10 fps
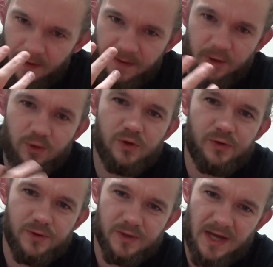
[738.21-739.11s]
the yuzu
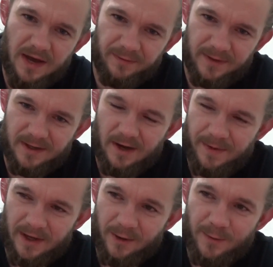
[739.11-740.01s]
is definitely
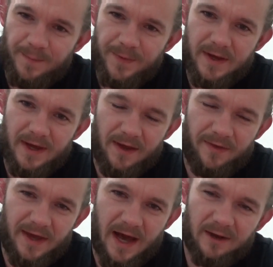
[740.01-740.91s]
coming out in
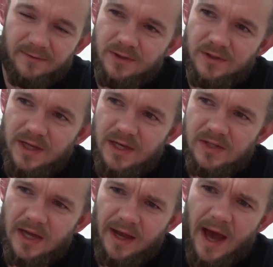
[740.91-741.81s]
the
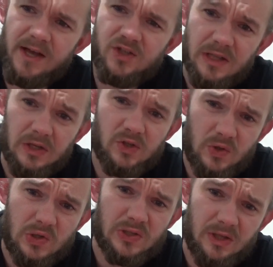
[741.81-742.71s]
aftertaste and it actually
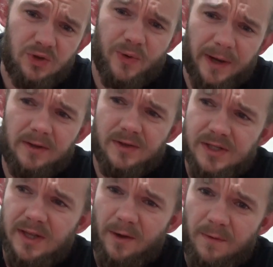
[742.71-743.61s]
suits the New England
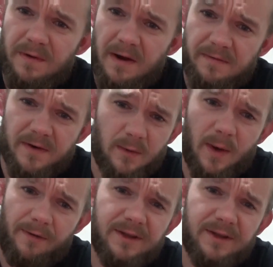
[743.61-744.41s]
style very very well.